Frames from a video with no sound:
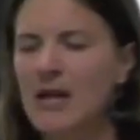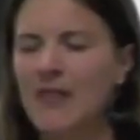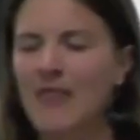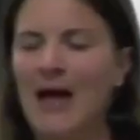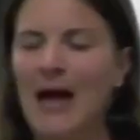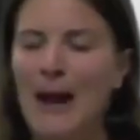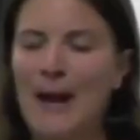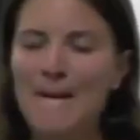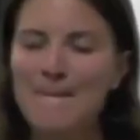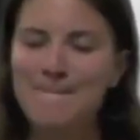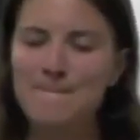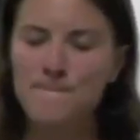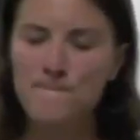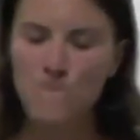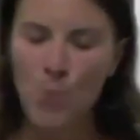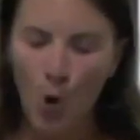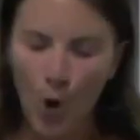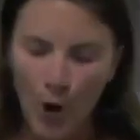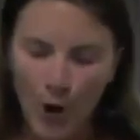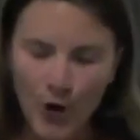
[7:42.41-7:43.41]
that
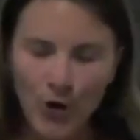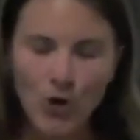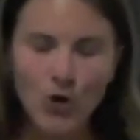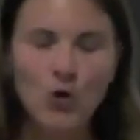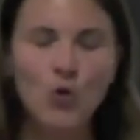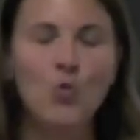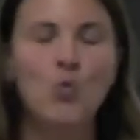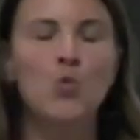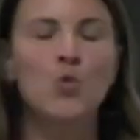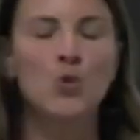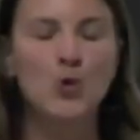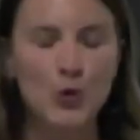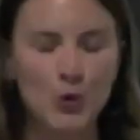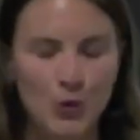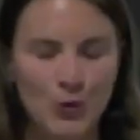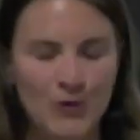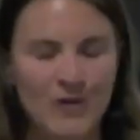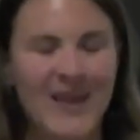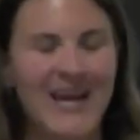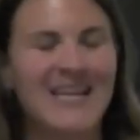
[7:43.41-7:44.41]
immortal
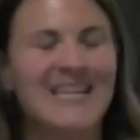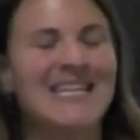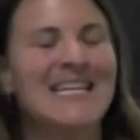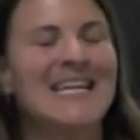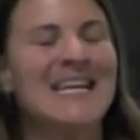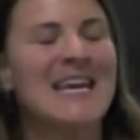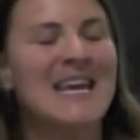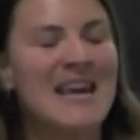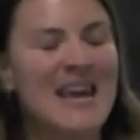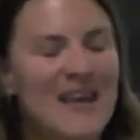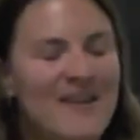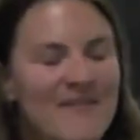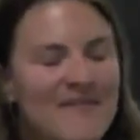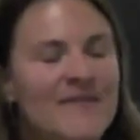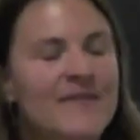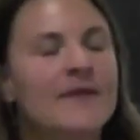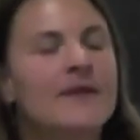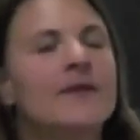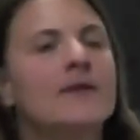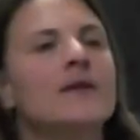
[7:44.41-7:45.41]
wound that can
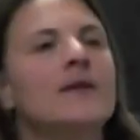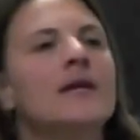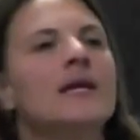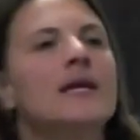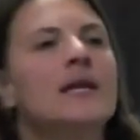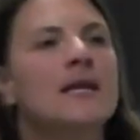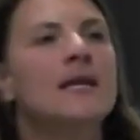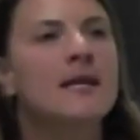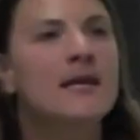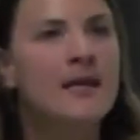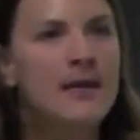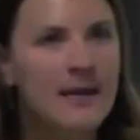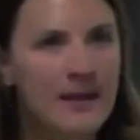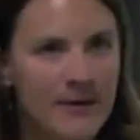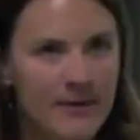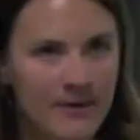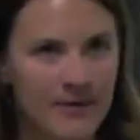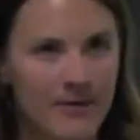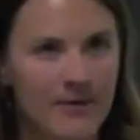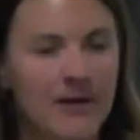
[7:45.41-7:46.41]
never
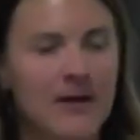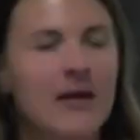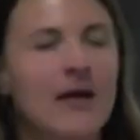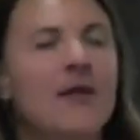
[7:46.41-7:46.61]
heal,